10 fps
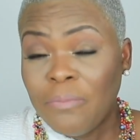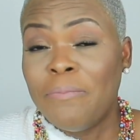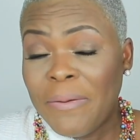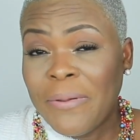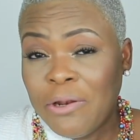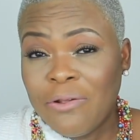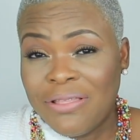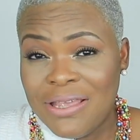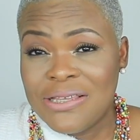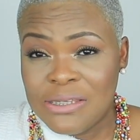Maybe not
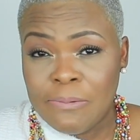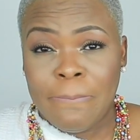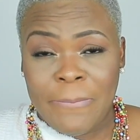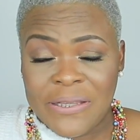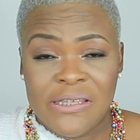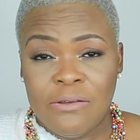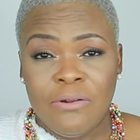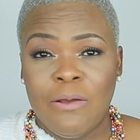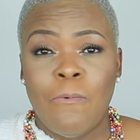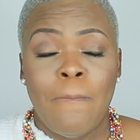this
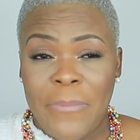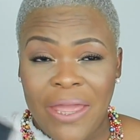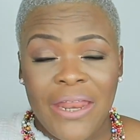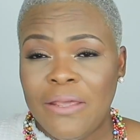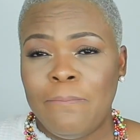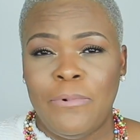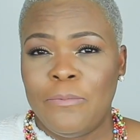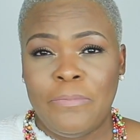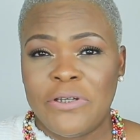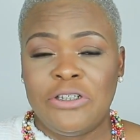particular one, but any
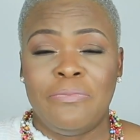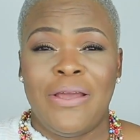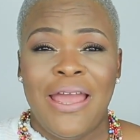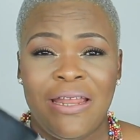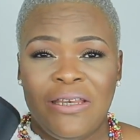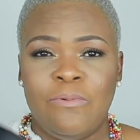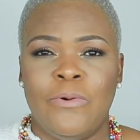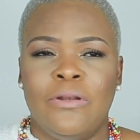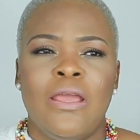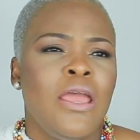blood pressure, my handy
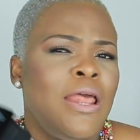one.